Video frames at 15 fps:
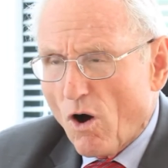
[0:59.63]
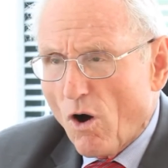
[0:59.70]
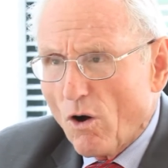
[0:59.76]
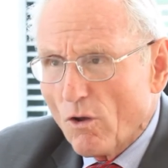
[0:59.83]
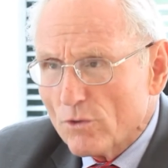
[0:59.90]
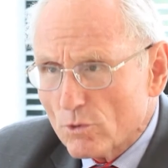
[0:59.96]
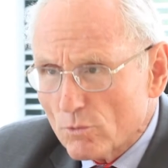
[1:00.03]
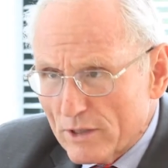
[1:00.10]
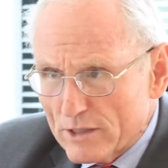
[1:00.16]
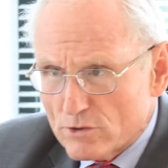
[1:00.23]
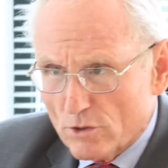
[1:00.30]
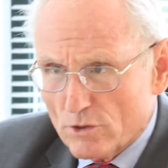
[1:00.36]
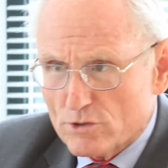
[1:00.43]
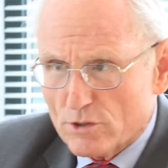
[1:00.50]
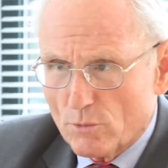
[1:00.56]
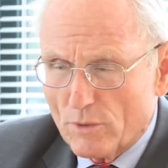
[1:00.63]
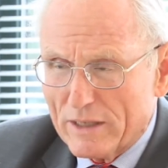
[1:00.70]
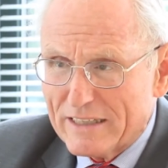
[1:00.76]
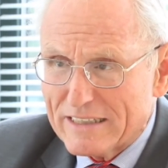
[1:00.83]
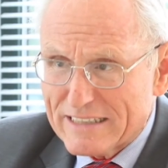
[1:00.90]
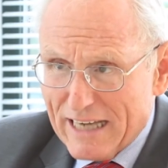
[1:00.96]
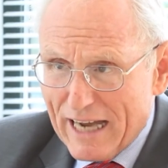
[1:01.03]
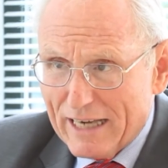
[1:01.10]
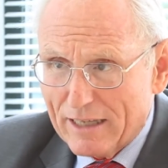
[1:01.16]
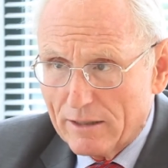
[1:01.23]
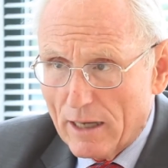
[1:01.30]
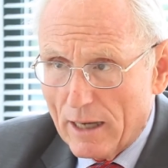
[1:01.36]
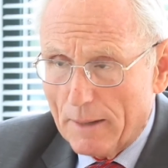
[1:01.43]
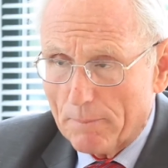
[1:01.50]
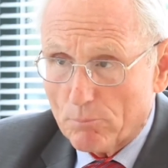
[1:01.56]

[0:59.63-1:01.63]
all the research and we designed a